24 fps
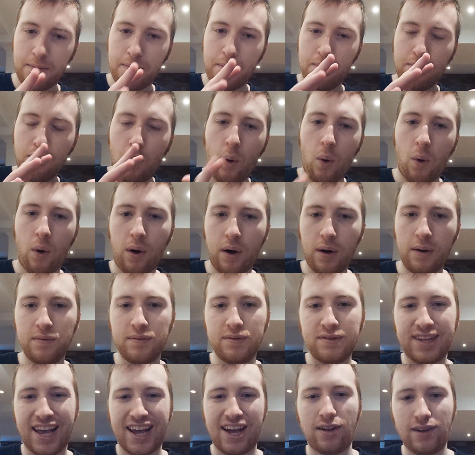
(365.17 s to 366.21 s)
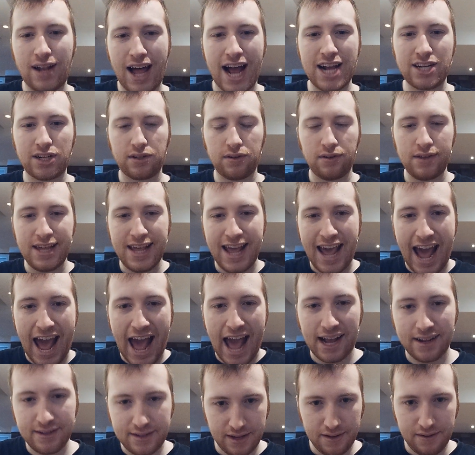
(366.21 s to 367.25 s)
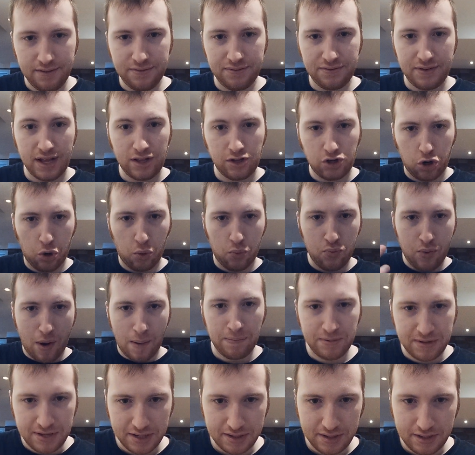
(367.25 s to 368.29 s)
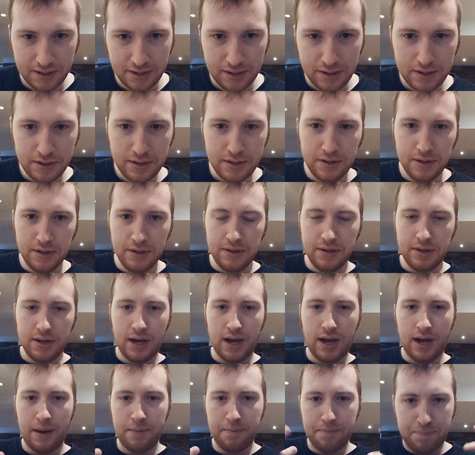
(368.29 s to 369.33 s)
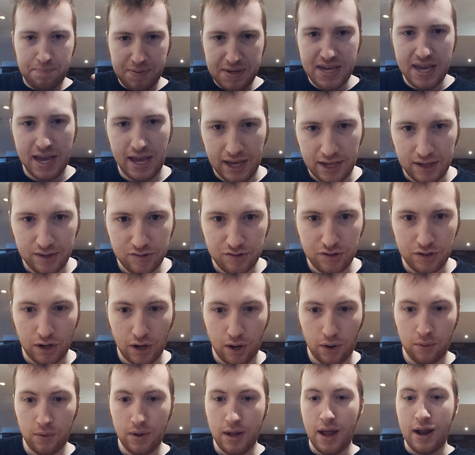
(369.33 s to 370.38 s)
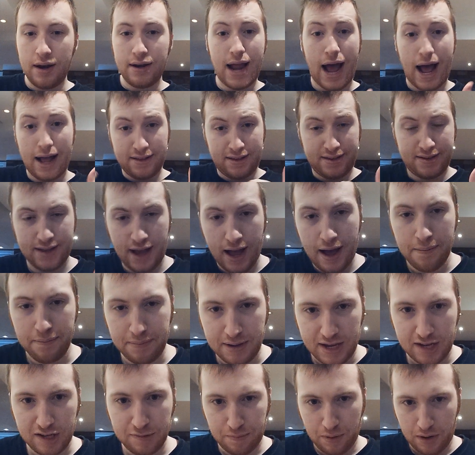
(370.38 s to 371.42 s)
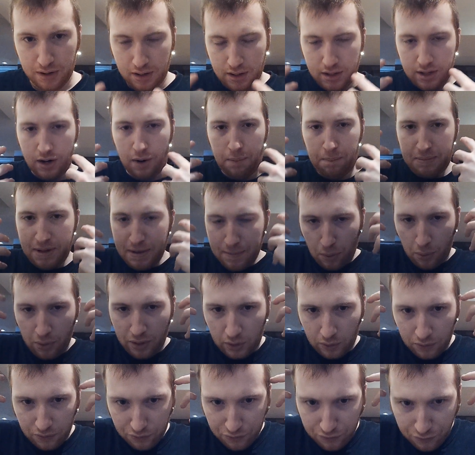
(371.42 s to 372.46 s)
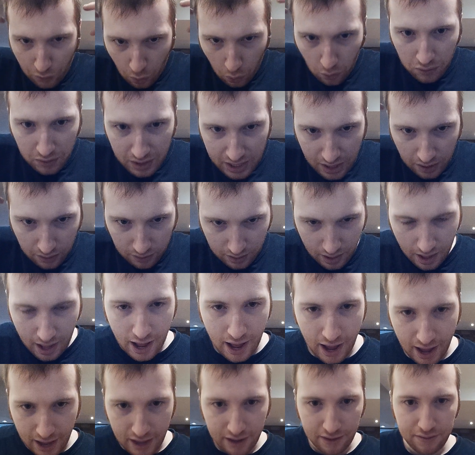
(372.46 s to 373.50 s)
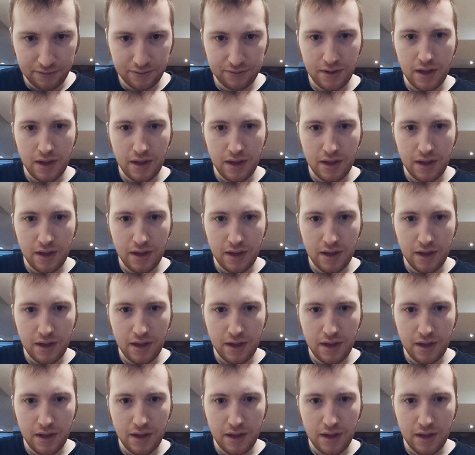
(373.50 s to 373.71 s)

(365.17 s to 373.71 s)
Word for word: more psychologically active and corrupted uh, beings, you know, not zombies, but, you know, people that are fully alive